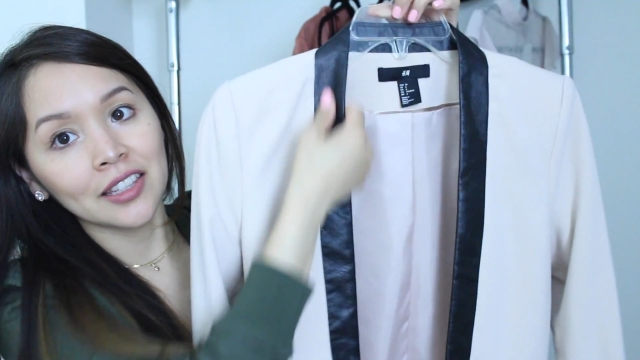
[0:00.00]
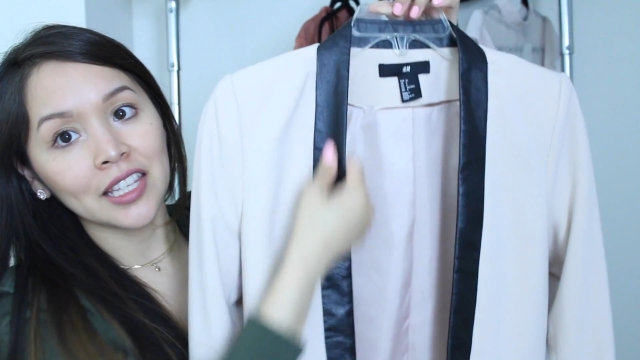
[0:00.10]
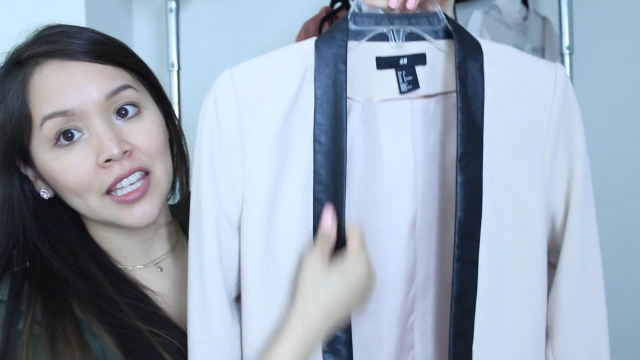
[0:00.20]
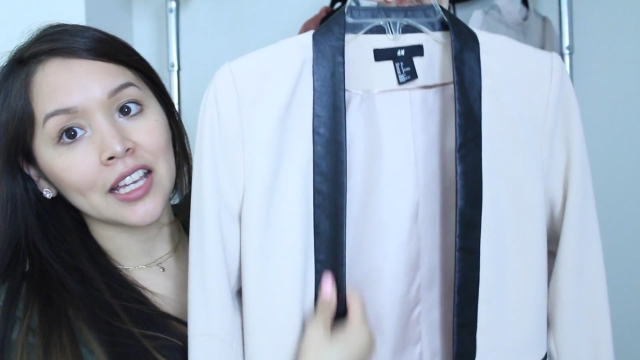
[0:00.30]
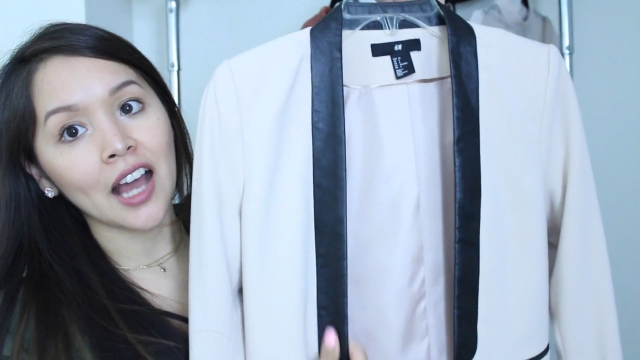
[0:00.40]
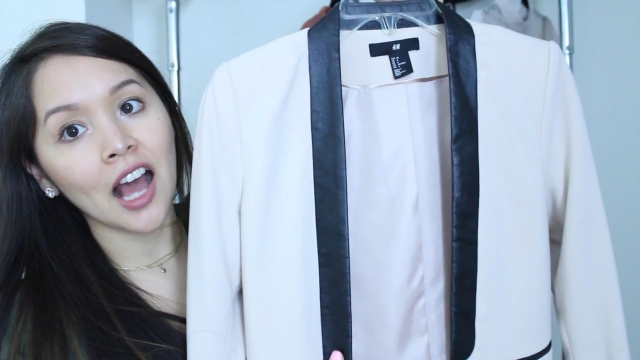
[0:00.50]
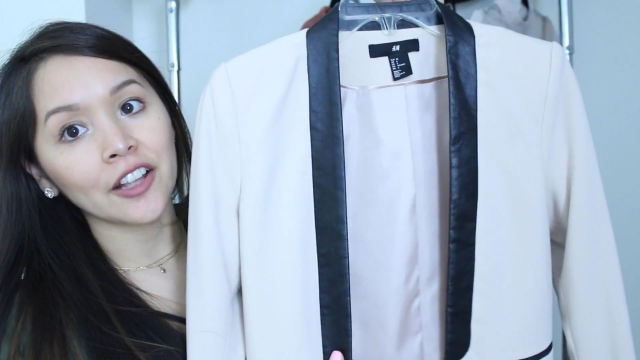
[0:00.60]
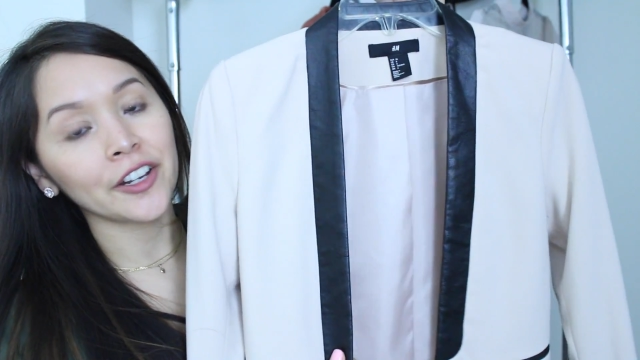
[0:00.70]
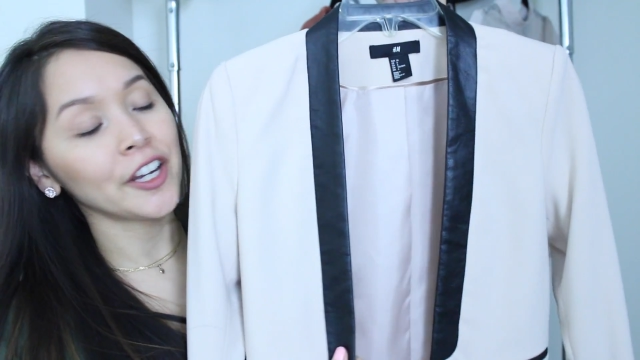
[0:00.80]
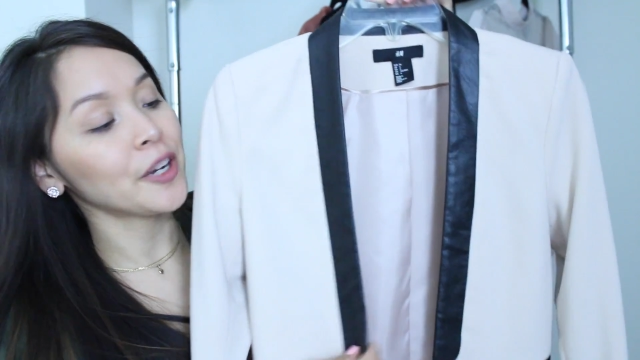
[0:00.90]
the
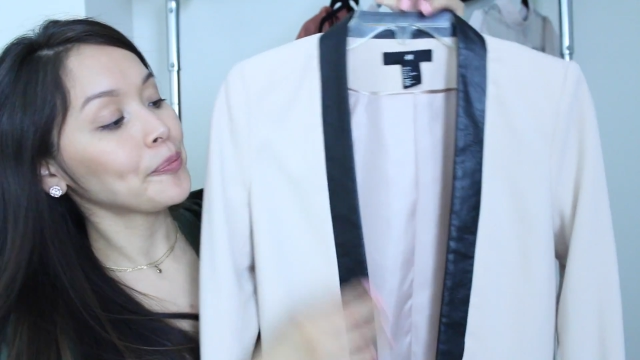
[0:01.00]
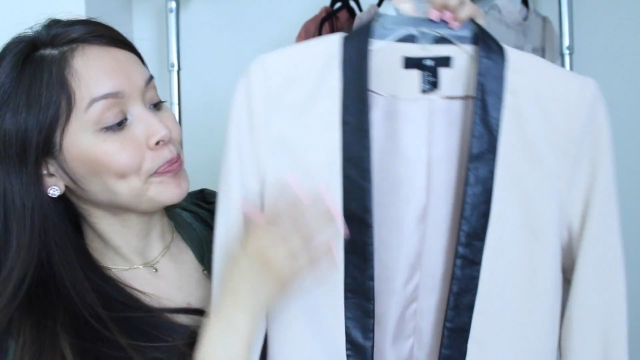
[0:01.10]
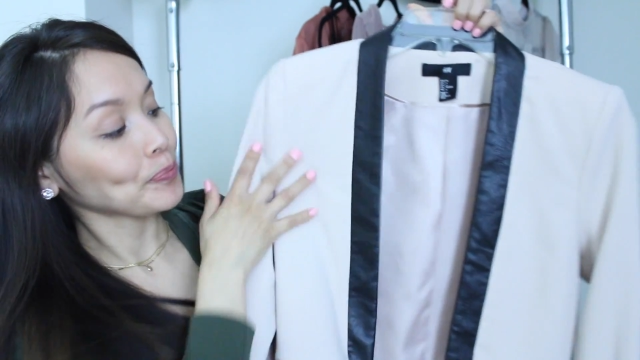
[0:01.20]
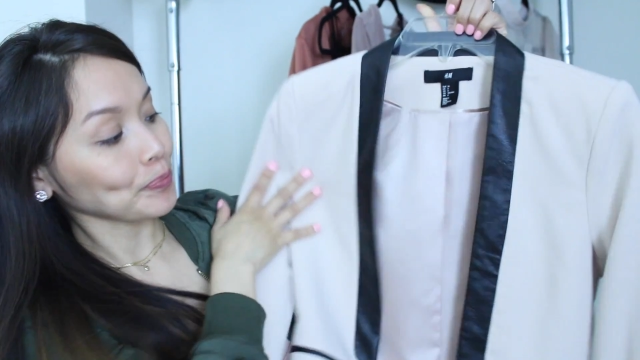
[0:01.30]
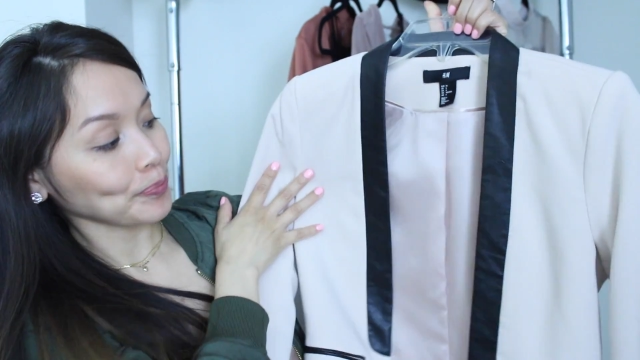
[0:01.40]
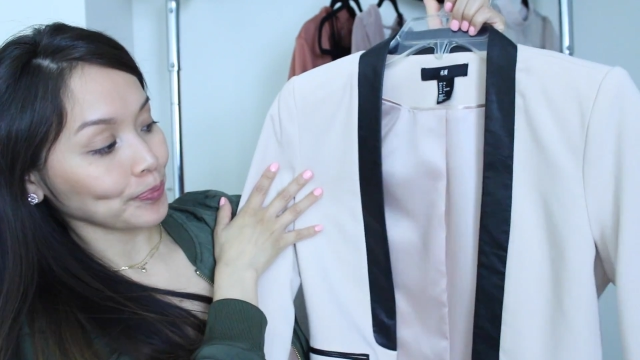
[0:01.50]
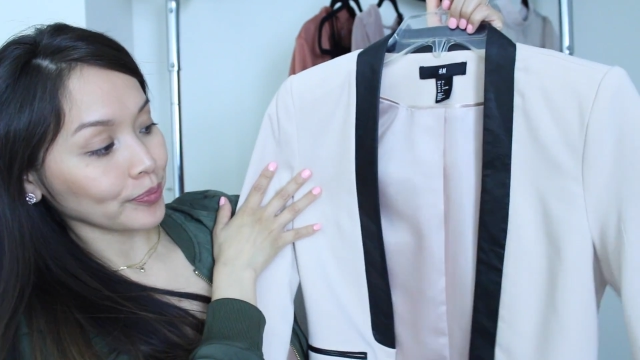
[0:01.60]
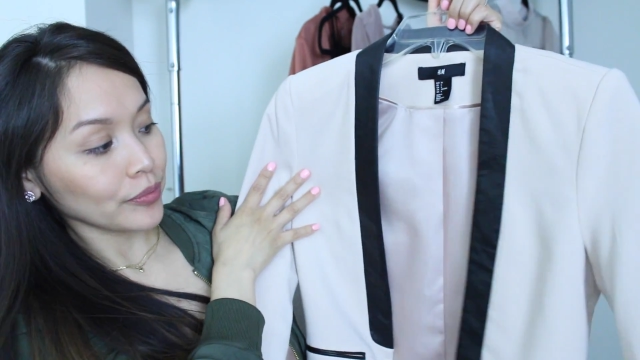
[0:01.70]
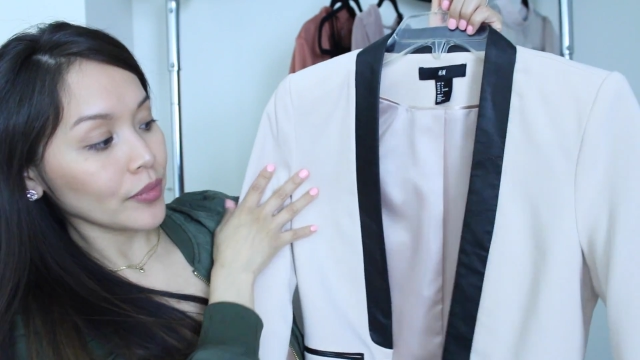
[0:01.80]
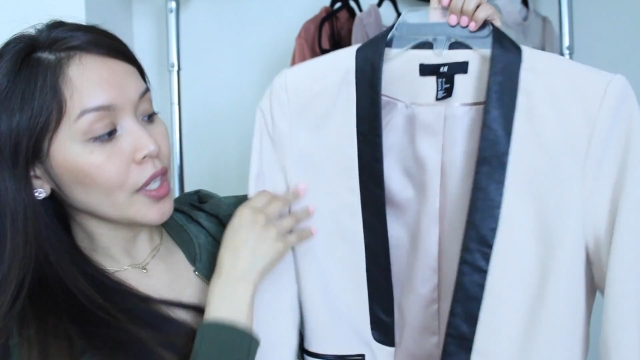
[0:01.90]
collar here.
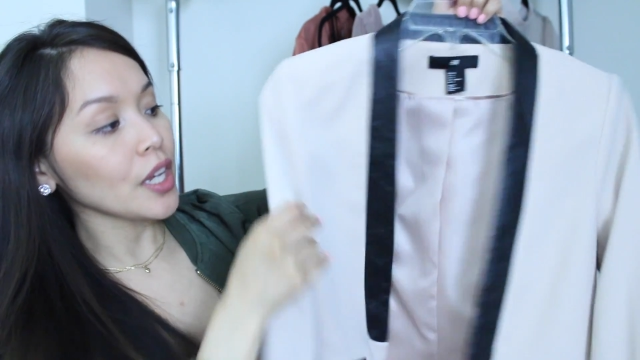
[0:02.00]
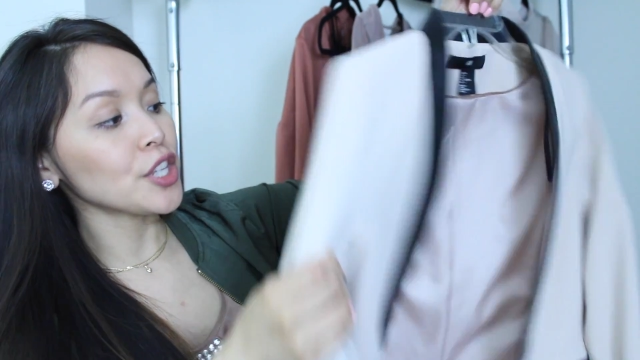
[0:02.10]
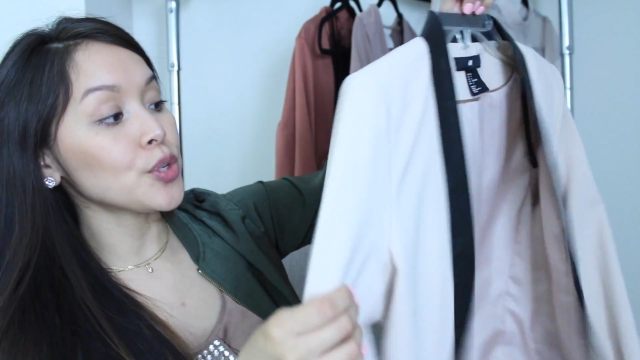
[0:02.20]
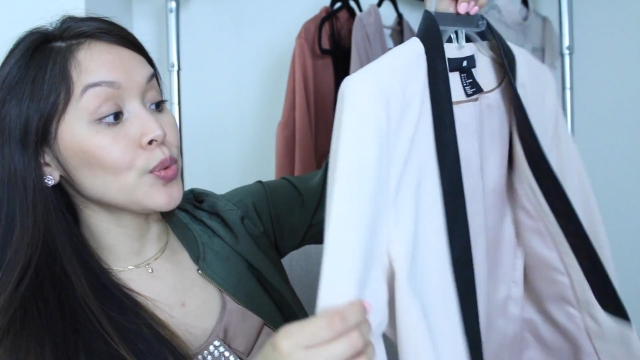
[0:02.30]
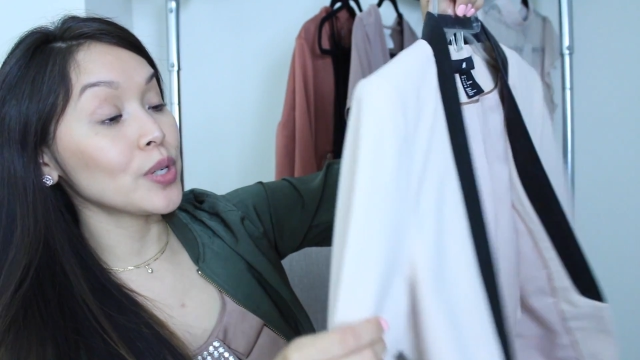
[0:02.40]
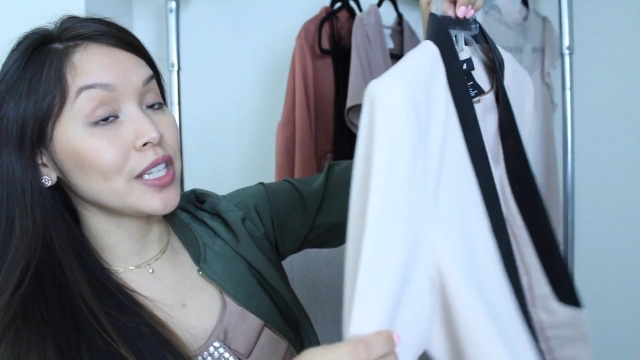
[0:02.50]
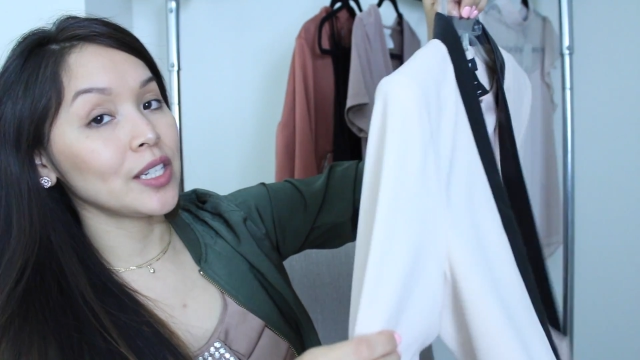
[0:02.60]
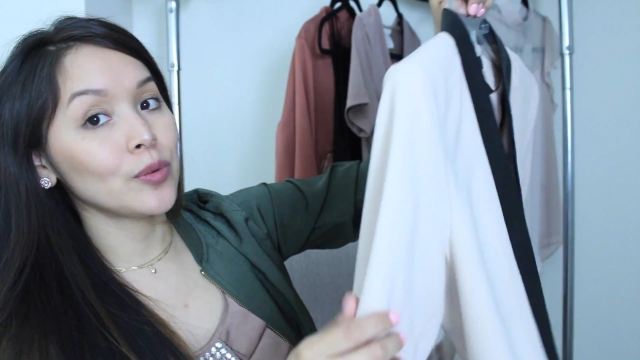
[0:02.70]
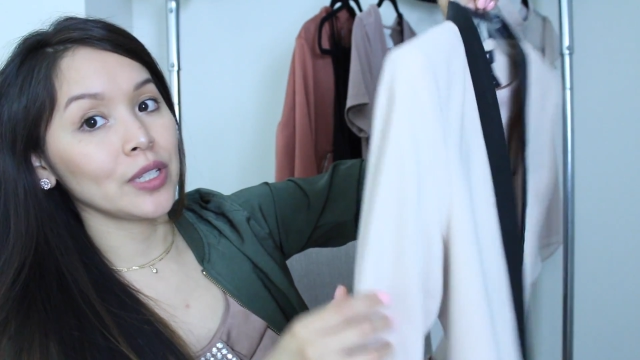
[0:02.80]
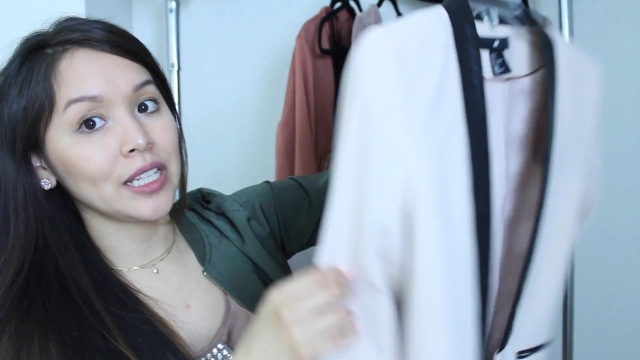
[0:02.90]
It's
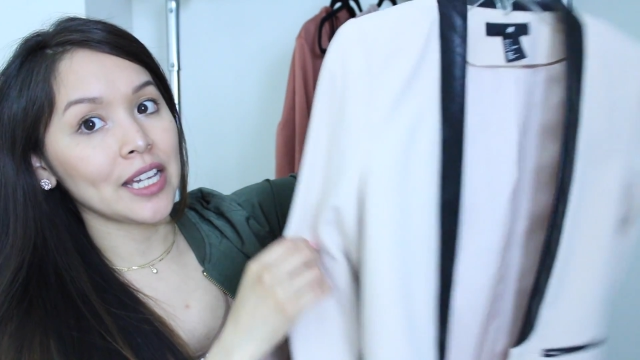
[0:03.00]
really really